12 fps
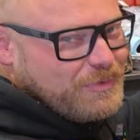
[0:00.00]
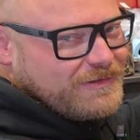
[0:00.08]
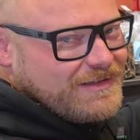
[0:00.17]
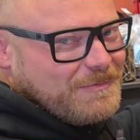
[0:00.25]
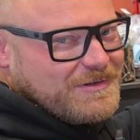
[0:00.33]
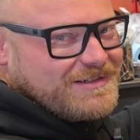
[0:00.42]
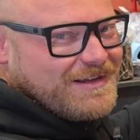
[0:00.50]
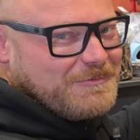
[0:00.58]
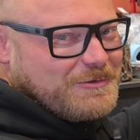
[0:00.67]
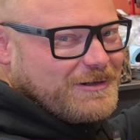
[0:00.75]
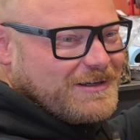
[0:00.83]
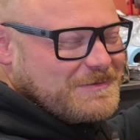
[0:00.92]
put that much time
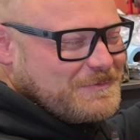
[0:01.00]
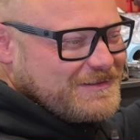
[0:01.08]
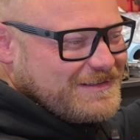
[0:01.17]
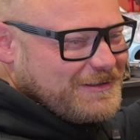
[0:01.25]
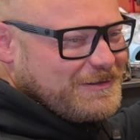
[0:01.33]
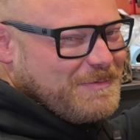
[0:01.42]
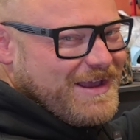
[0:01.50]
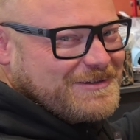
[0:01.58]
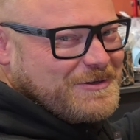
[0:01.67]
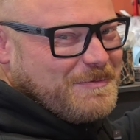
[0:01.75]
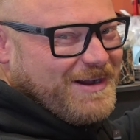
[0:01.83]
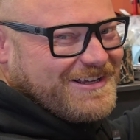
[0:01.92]
into a customer because they only pay
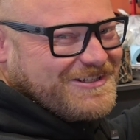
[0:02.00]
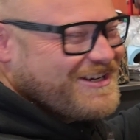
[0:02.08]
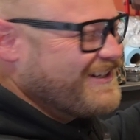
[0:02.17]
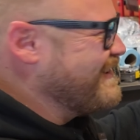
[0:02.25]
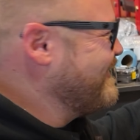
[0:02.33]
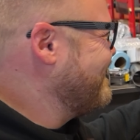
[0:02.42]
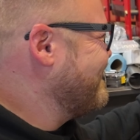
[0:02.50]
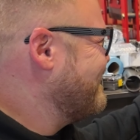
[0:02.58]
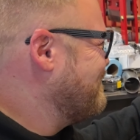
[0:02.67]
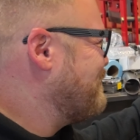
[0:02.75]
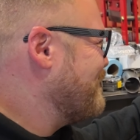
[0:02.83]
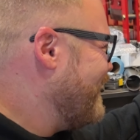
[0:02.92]
so much.
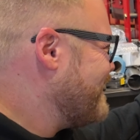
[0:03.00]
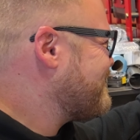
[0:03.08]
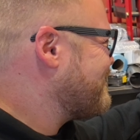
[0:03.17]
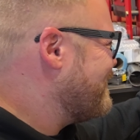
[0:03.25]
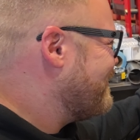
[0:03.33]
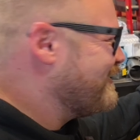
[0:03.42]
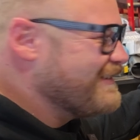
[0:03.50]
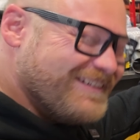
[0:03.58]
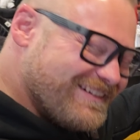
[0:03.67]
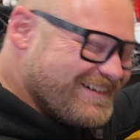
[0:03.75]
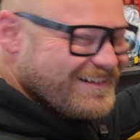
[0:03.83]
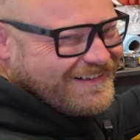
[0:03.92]
For us, though,
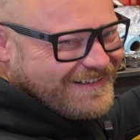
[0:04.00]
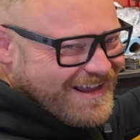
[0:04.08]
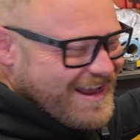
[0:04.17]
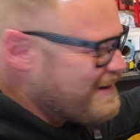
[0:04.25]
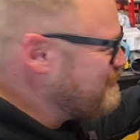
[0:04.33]
I can